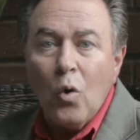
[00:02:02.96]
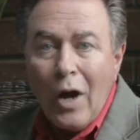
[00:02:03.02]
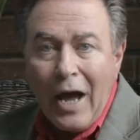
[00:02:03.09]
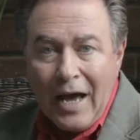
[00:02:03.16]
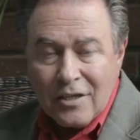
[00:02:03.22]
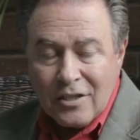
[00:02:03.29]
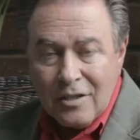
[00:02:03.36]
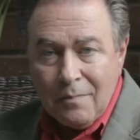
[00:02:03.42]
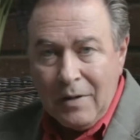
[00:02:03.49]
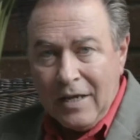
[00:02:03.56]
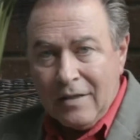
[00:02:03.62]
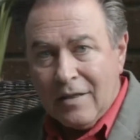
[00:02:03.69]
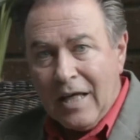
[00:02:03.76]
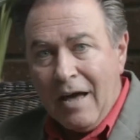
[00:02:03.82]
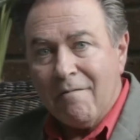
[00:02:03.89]
who has to
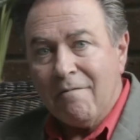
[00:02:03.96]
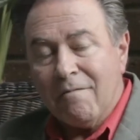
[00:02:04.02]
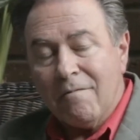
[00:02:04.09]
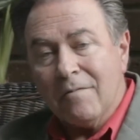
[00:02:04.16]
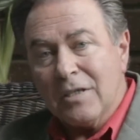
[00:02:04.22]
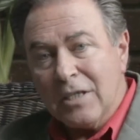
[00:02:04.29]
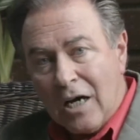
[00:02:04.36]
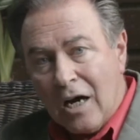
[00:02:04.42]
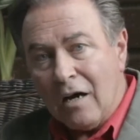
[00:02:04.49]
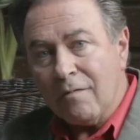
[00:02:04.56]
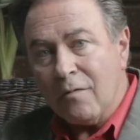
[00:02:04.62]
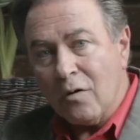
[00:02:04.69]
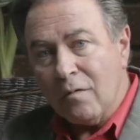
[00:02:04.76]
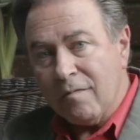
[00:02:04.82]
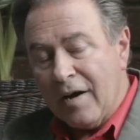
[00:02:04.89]
make that
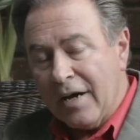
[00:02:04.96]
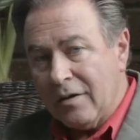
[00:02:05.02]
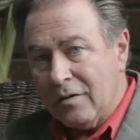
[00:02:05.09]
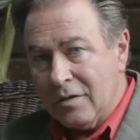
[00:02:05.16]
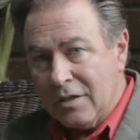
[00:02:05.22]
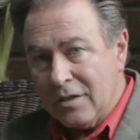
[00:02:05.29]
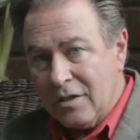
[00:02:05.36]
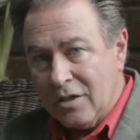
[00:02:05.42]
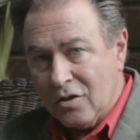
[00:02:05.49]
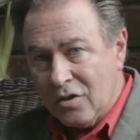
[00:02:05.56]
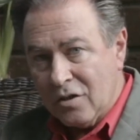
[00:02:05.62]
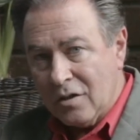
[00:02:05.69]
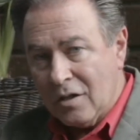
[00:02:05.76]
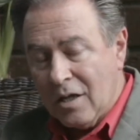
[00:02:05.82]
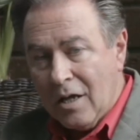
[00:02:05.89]
tough or final
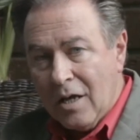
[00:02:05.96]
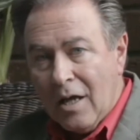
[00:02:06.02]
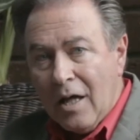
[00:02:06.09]
decision.